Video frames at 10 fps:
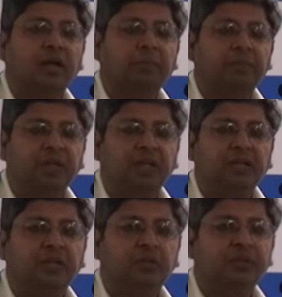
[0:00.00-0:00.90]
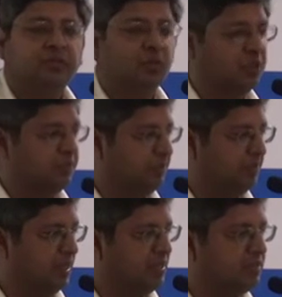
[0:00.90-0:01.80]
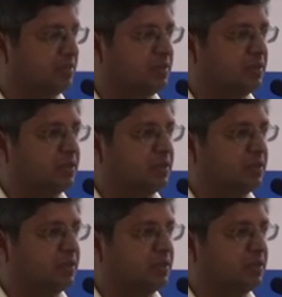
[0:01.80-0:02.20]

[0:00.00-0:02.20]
appeal in US Court of Appeals,